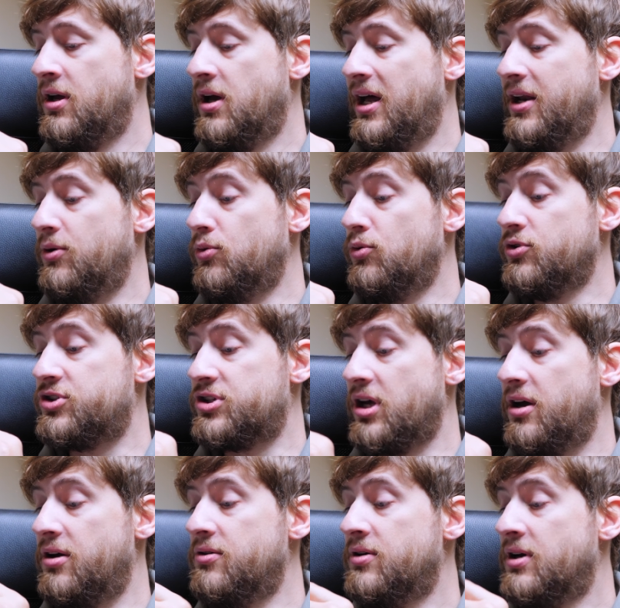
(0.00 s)
And
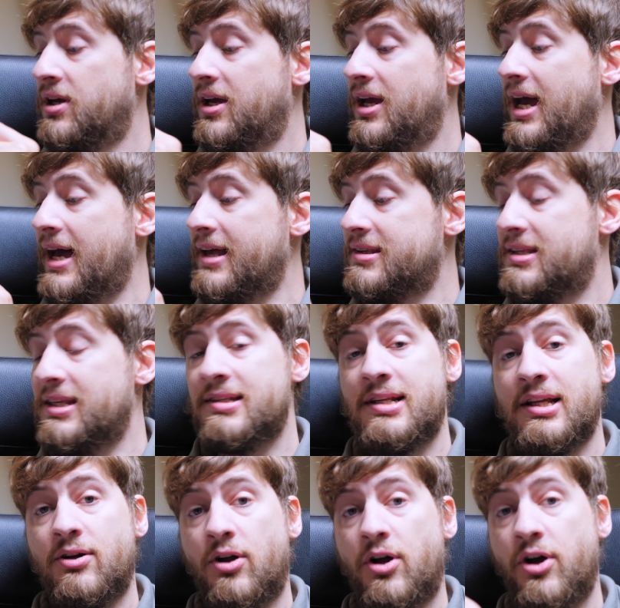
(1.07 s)
also it has these
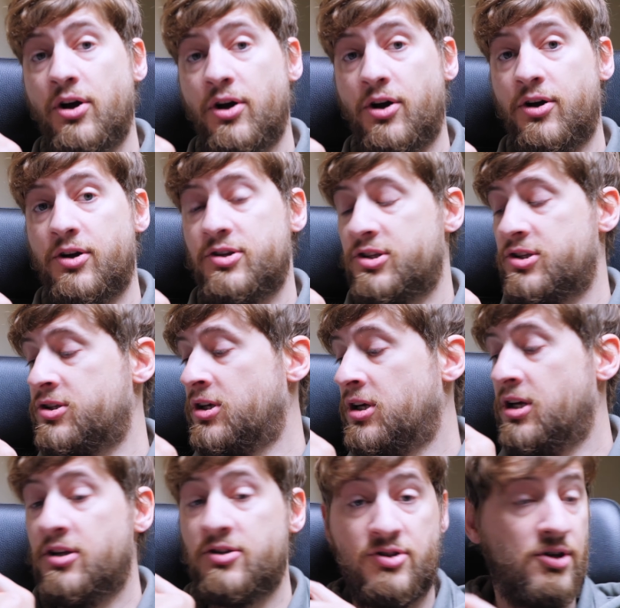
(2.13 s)
little hooks
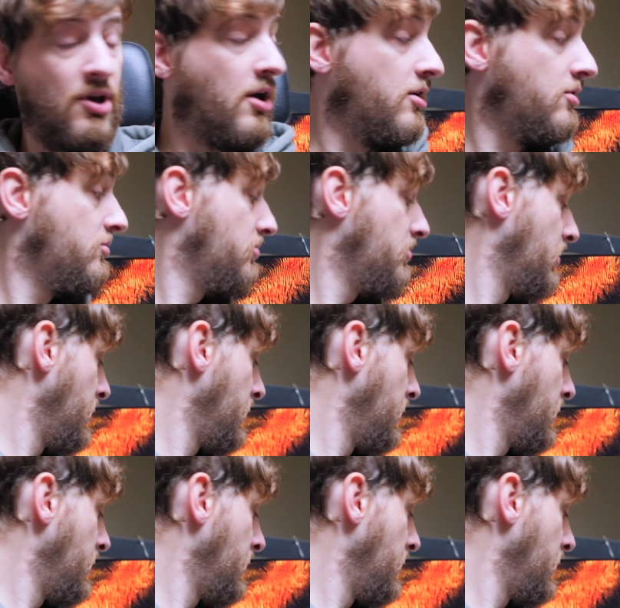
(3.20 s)
so